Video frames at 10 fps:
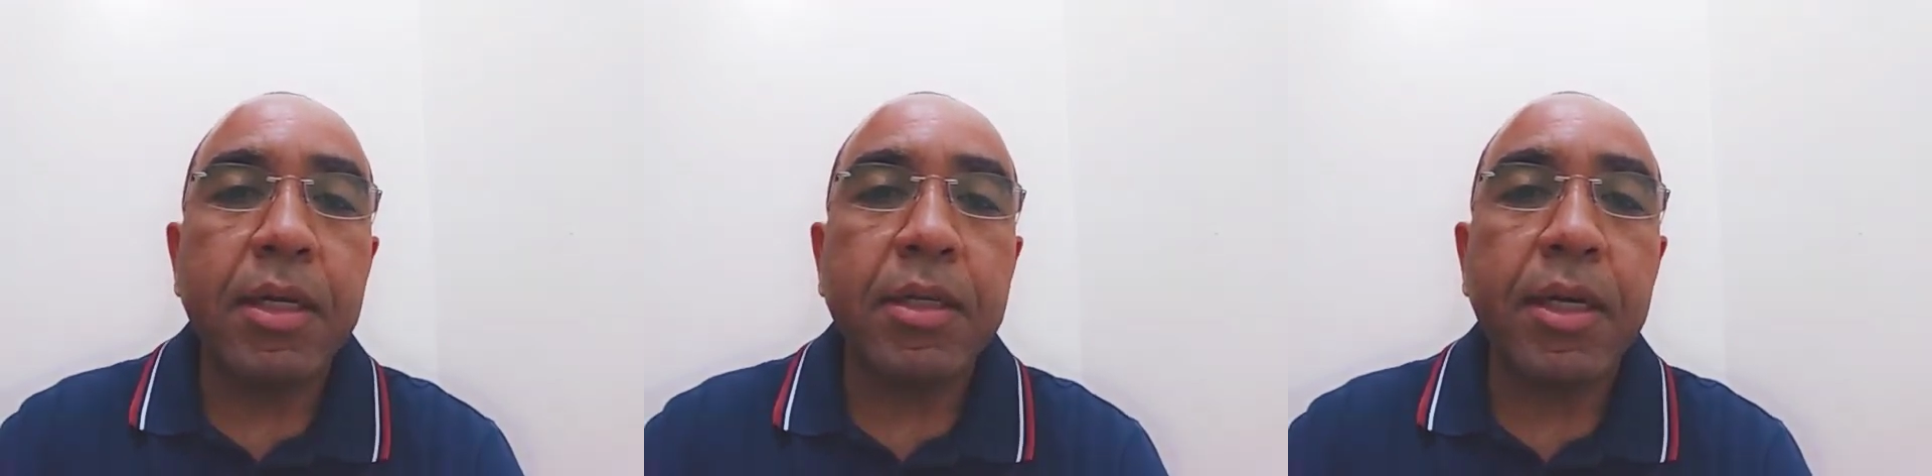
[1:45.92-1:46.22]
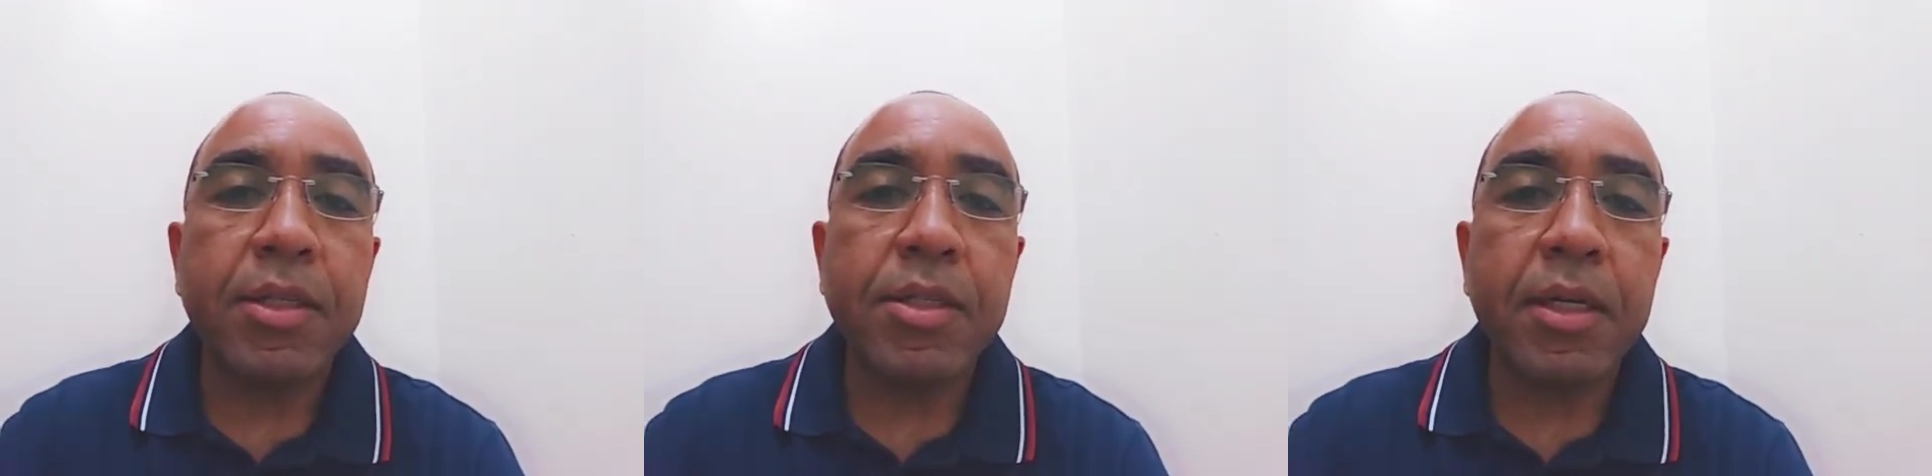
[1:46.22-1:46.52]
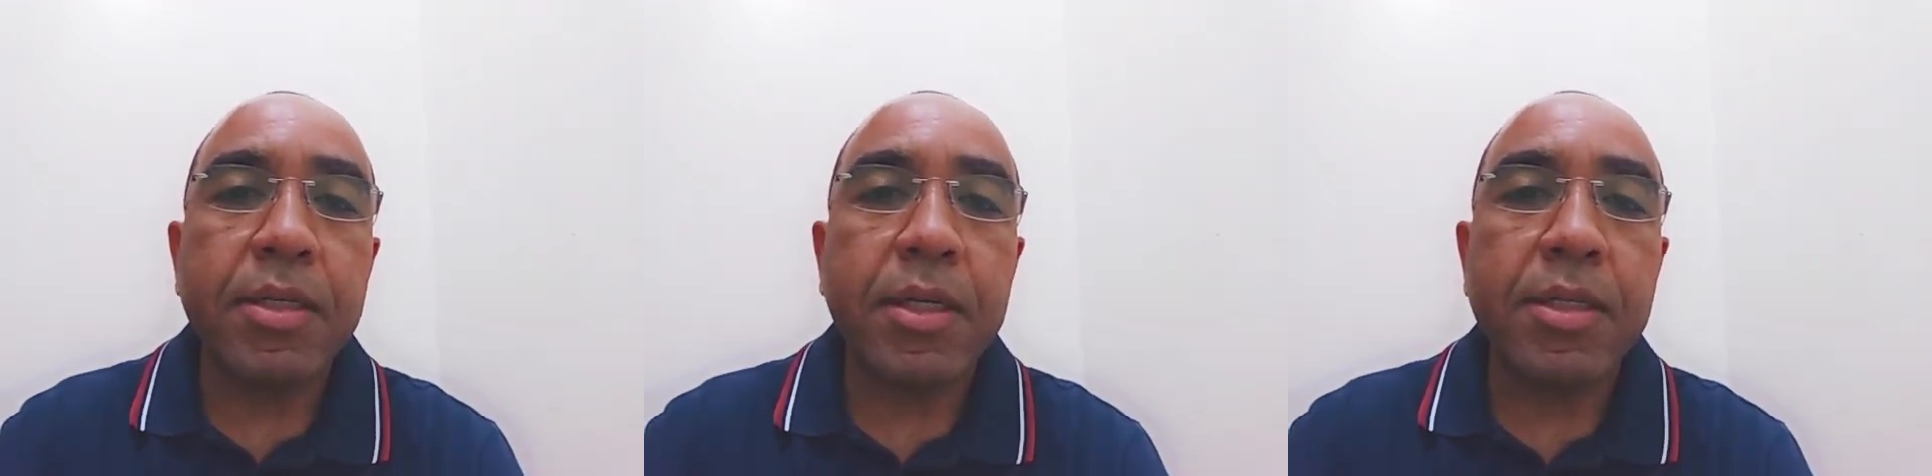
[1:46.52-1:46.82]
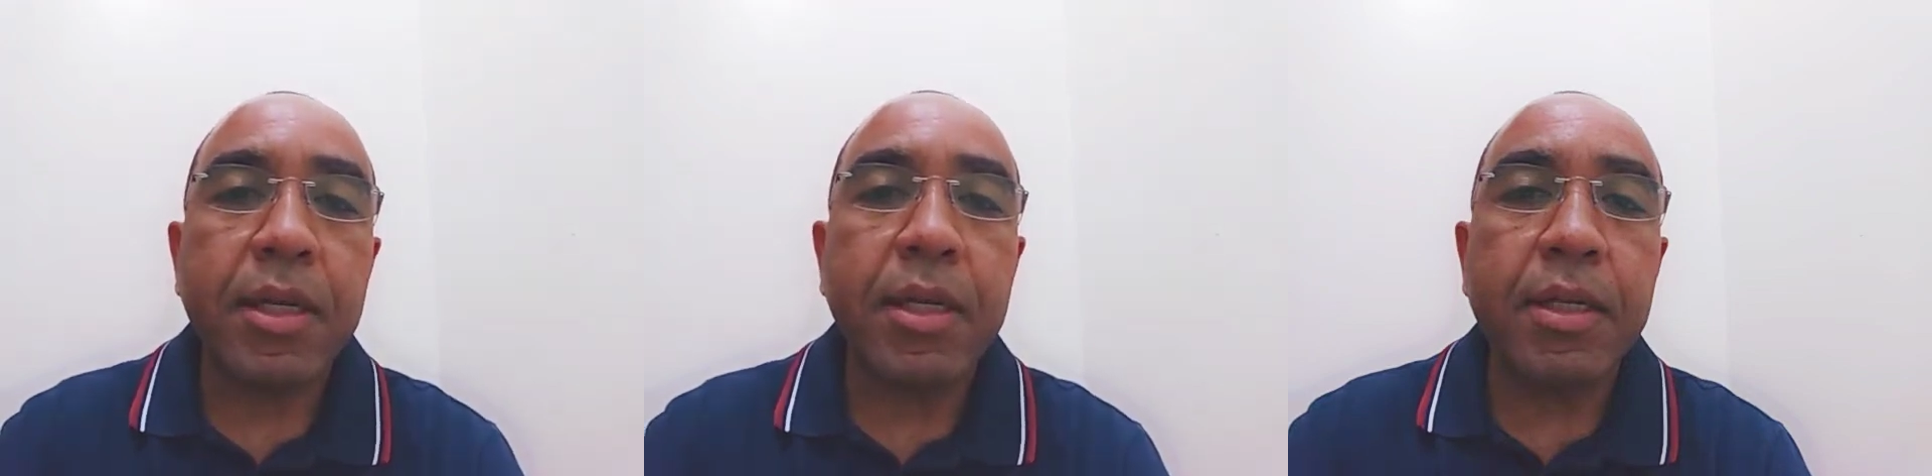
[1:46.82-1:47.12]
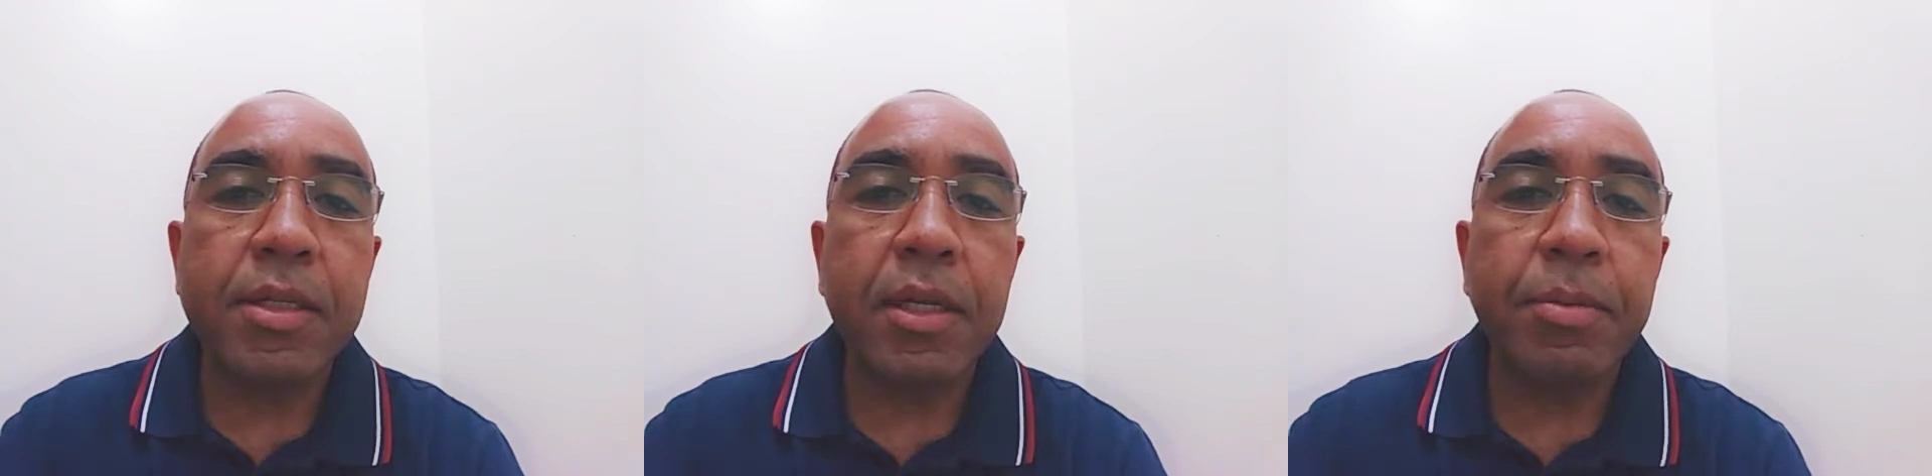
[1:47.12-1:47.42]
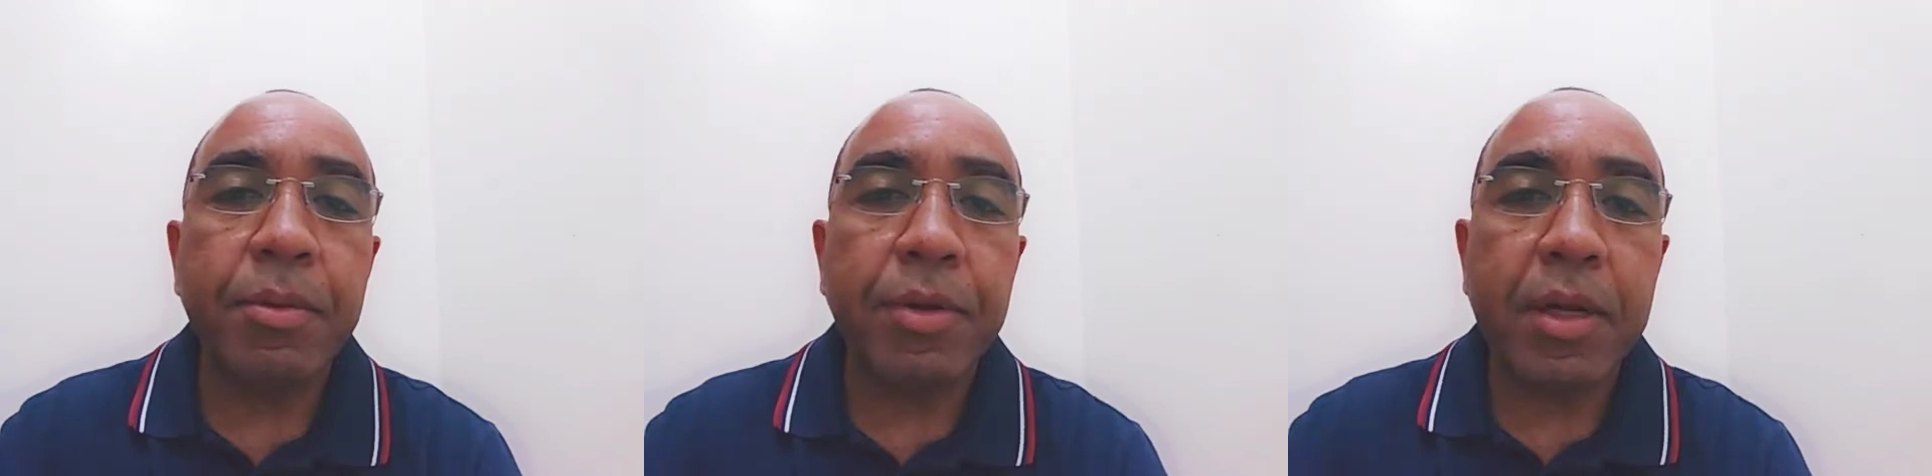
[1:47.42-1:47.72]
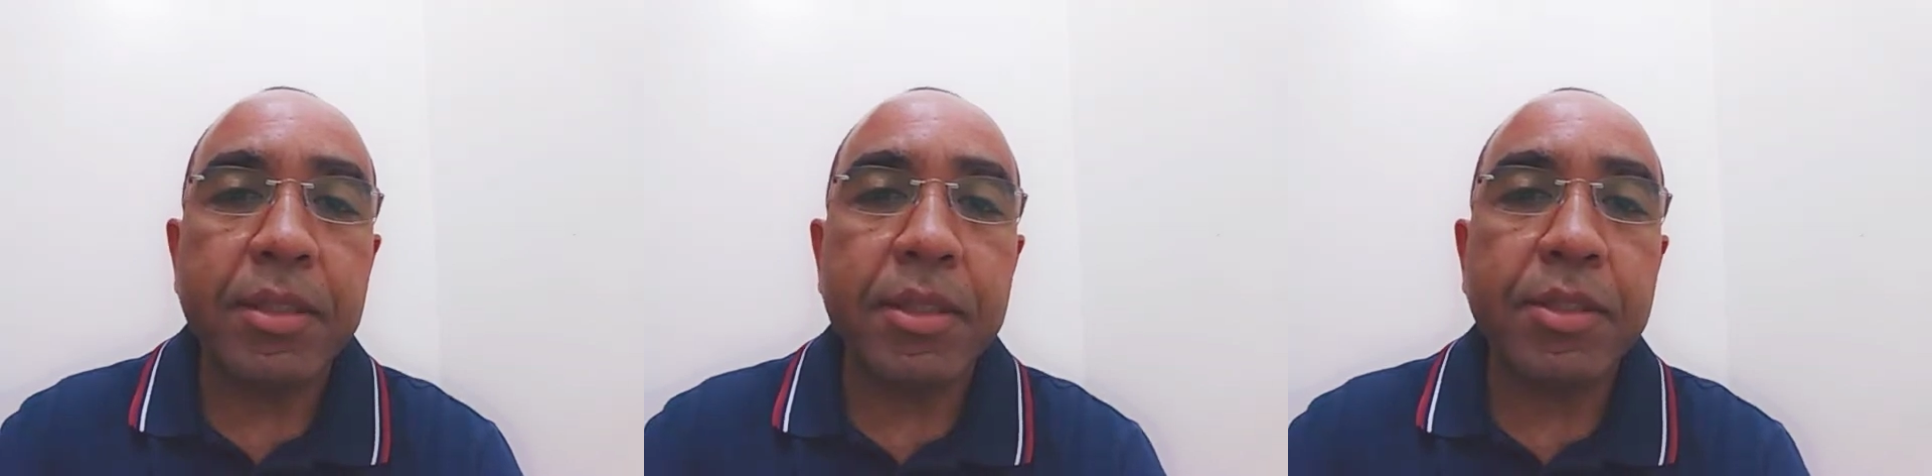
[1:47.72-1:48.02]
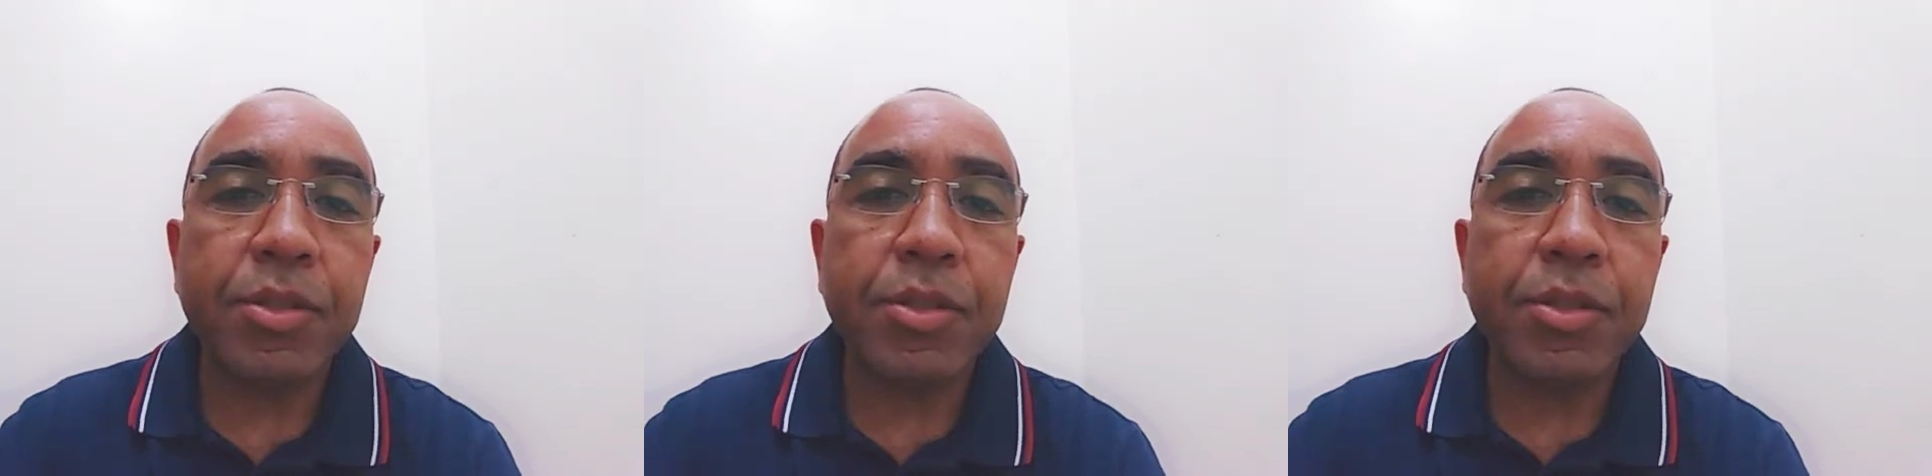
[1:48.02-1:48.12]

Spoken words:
It's, as I said, they're still a bit reluctant,